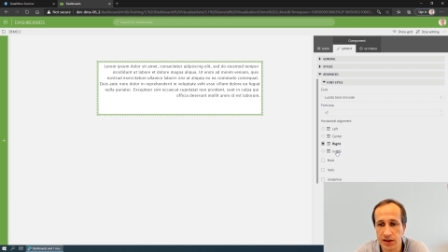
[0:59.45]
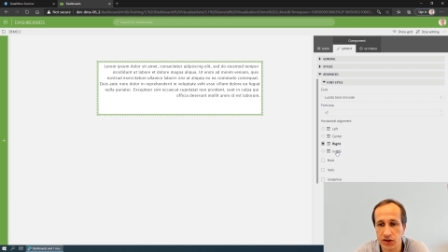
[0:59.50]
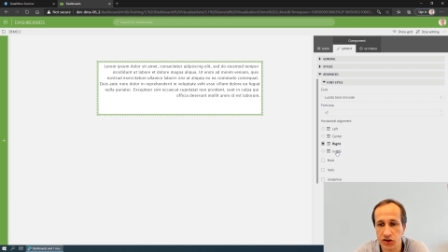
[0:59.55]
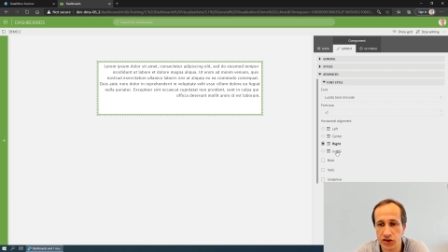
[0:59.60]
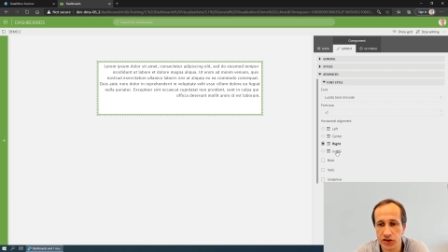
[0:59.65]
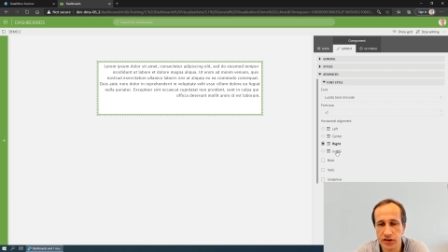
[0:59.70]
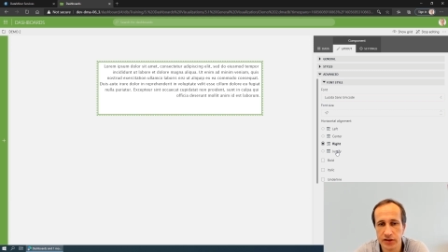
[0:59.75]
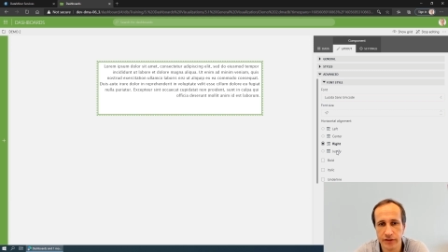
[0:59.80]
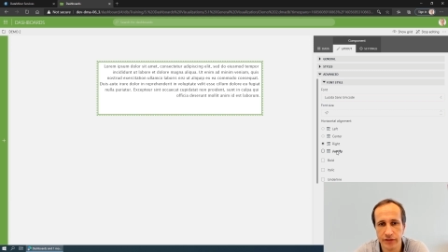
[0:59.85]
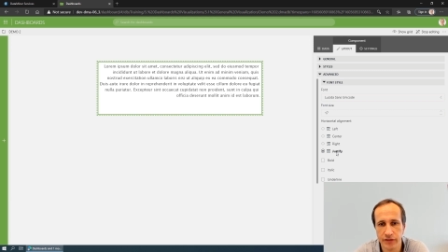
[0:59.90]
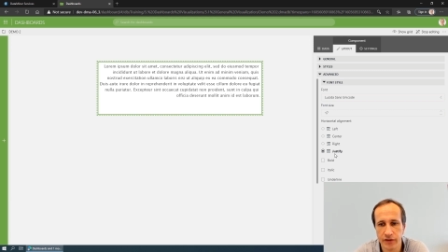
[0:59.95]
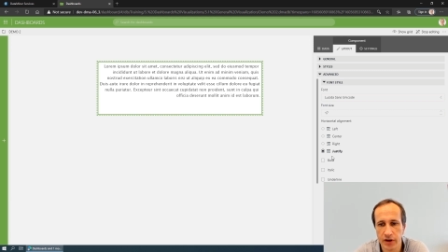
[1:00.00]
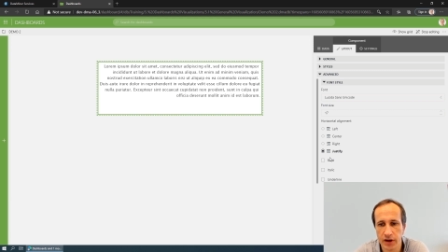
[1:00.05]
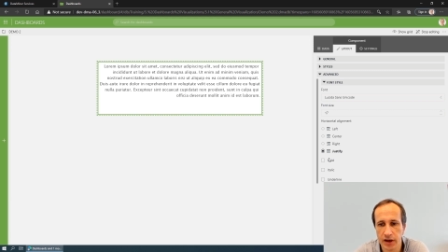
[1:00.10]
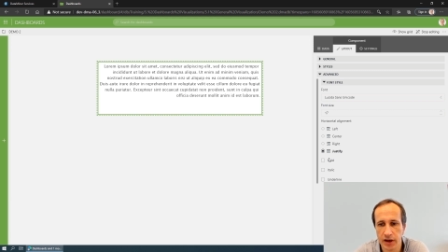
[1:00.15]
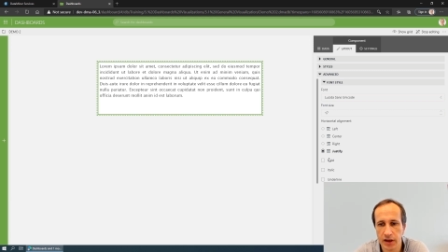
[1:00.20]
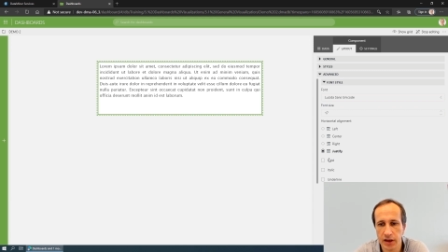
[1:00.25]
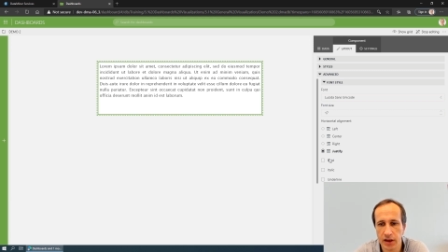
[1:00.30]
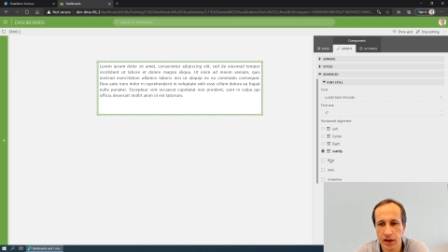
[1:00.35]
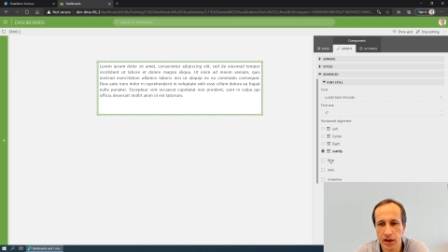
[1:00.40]
and
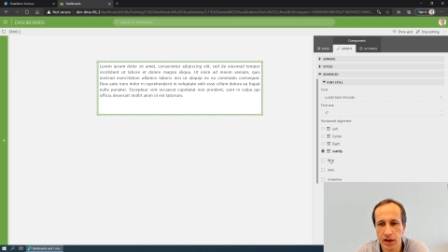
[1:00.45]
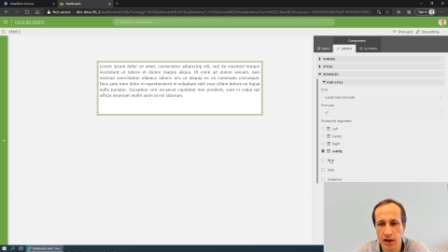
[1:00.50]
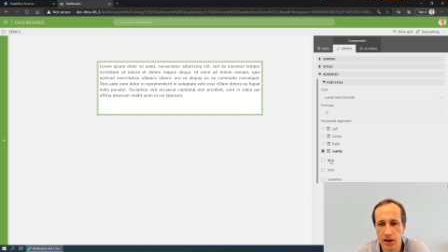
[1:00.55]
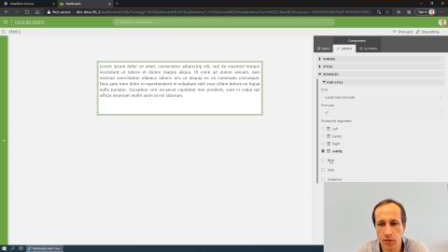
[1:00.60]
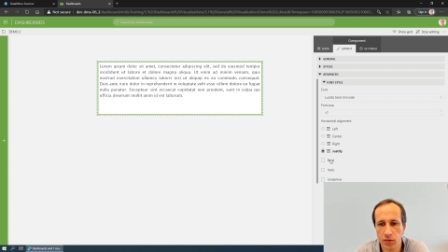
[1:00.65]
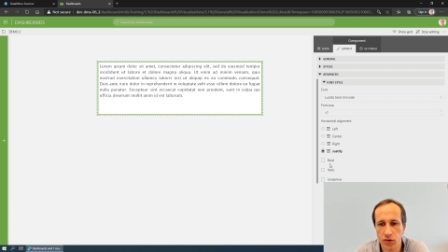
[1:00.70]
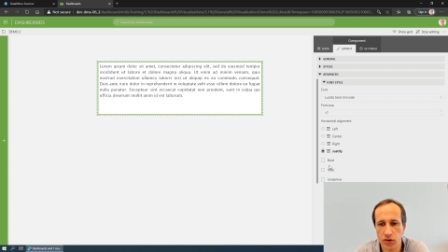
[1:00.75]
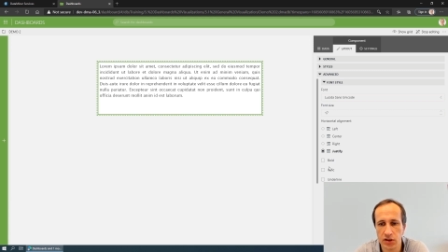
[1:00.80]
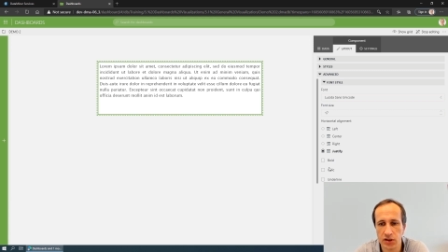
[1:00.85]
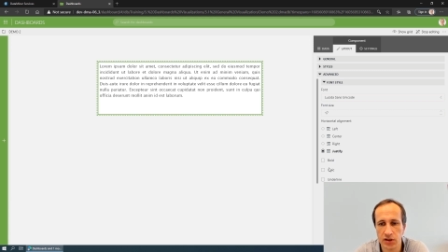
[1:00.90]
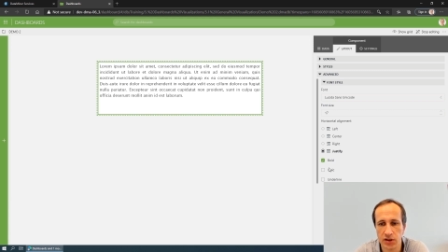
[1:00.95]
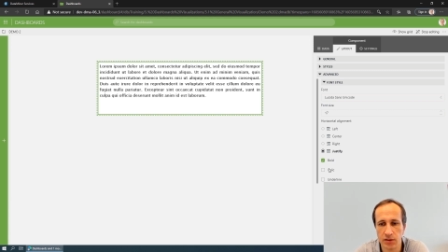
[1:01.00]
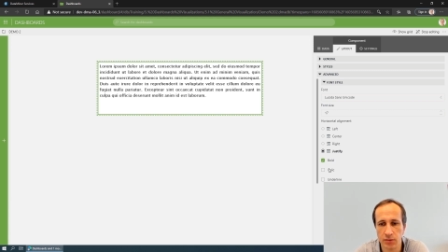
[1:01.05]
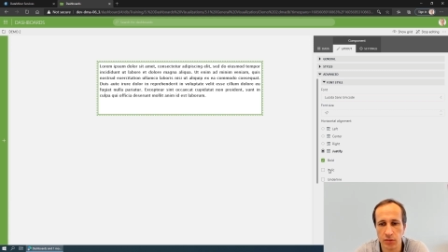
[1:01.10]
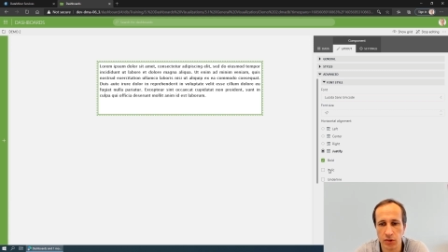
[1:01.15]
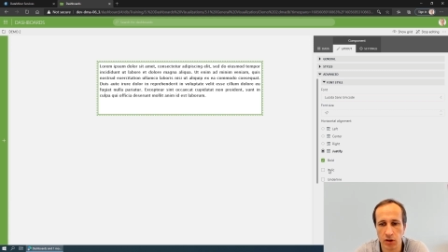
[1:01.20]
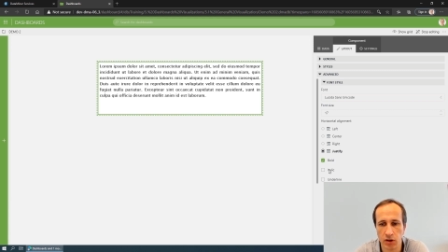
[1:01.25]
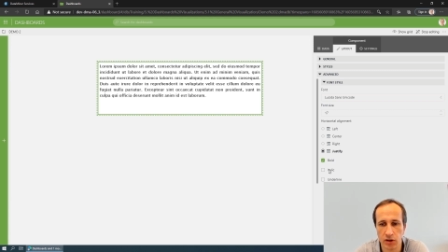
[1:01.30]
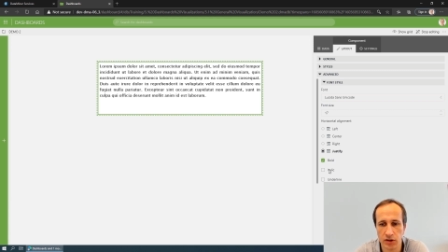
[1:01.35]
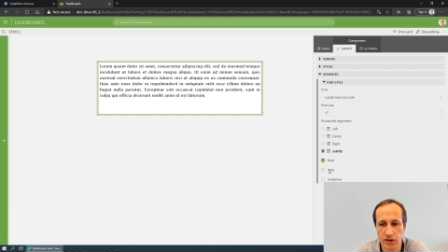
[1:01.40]
justify, put it
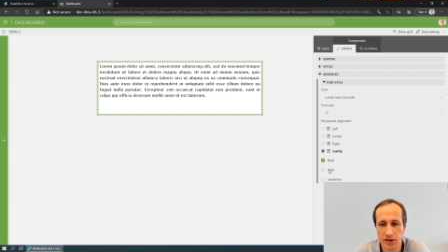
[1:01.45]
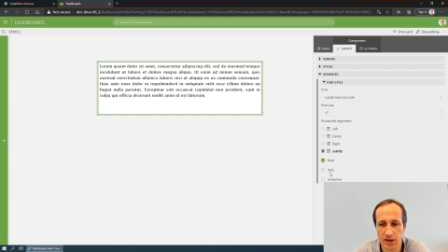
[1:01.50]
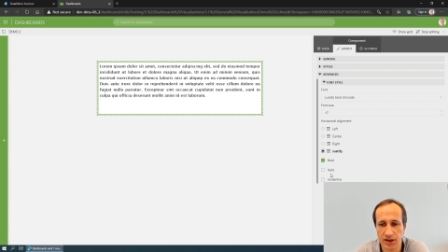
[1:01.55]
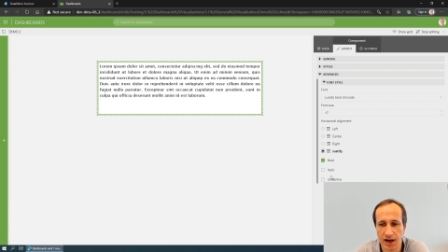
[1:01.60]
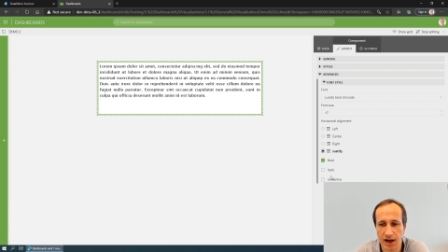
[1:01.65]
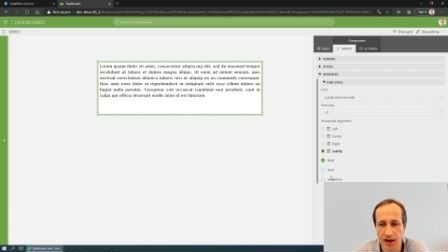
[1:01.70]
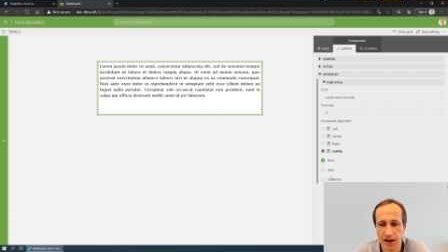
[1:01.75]
in bold,